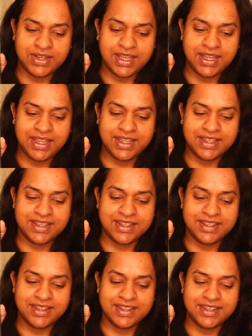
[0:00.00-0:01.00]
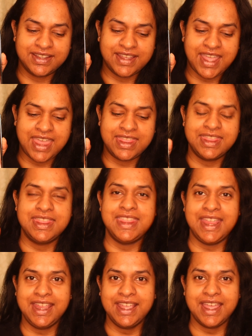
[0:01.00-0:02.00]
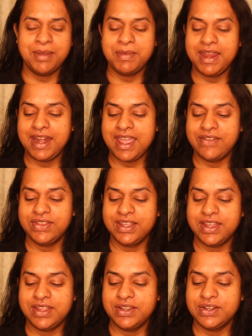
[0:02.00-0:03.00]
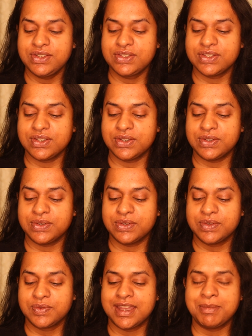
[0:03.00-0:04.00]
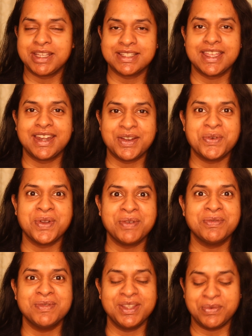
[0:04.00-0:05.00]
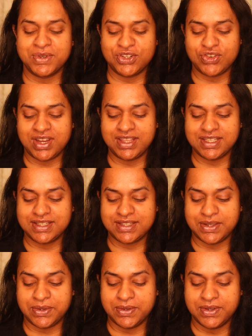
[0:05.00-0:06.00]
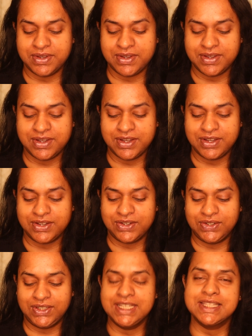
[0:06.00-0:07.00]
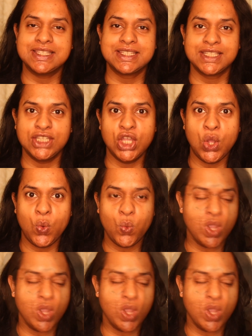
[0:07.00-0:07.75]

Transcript: like I think I might have the color, so I'm excited. Oh, I really want to try this, so let's go.